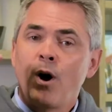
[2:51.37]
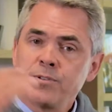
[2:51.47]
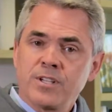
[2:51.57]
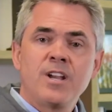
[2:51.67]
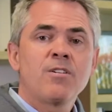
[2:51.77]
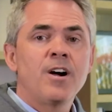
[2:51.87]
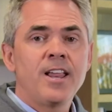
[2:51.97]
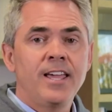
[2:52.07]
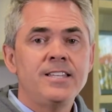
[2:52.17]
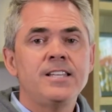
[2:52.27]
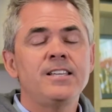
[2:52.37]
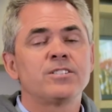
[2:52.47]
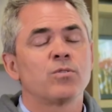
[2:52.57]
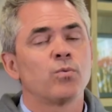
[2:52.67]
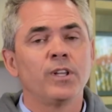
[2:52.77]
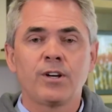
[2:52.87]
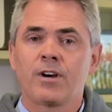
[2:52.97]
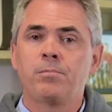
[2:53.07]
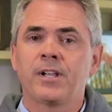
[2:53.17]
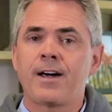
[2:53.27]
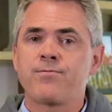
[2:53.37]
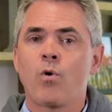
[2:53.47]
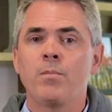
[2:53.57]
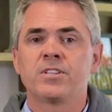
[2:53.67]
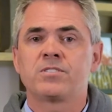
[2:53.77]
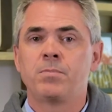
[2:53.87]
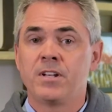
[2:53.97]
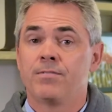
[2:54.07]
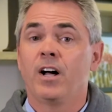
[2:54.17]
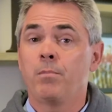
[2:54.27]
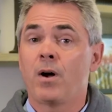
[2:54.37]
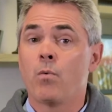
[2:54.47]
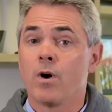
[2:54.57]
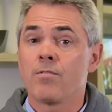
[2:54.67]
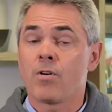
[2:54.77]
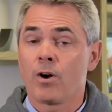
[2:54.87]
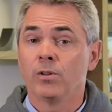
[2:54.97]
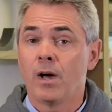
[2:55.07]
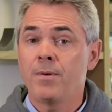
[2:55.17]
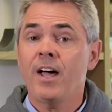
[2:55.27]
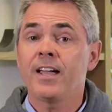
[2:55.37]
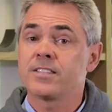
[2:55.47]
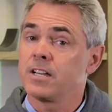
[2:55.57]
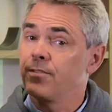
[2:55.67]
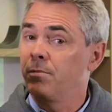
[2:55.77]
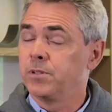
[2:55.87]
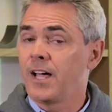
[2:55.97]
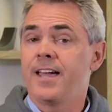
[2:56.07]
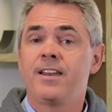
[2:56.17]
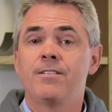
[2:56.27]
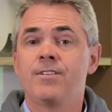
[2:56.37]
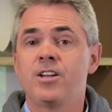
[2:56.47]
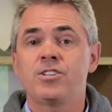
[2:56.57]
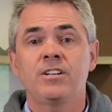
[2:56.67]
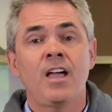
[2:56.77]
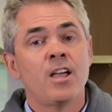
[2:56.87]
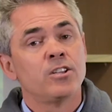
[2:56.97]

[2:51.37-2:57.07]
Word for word: Hosted here on Indy, it's a really great platform. It's been developed by one of our alumni. It's out of Applied Innovation.